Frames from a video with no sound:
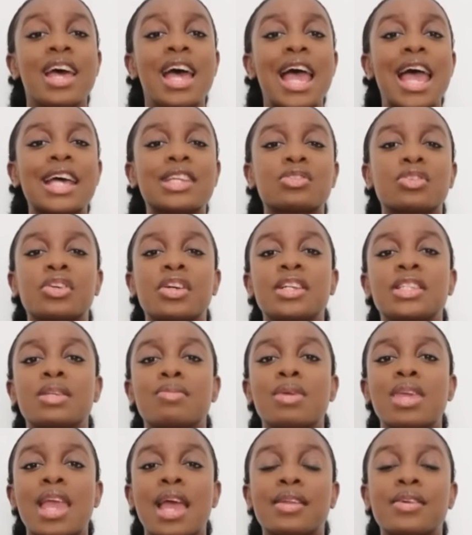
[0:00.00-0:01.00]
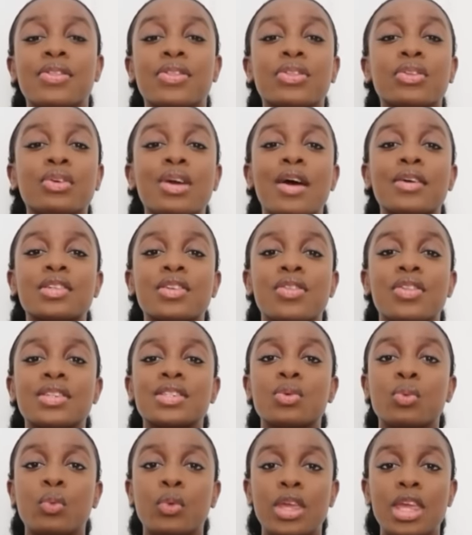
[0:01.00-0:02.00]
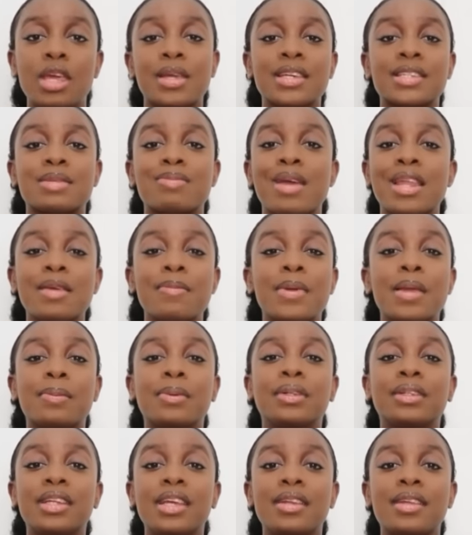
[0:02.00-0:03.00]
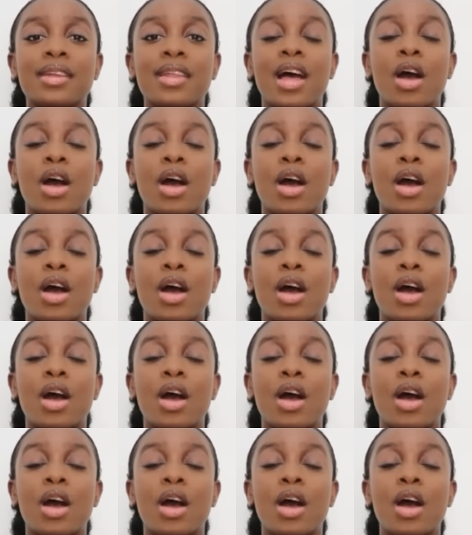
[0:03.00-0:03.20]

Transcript: as we're going to be heading throughout this week, because many people need it.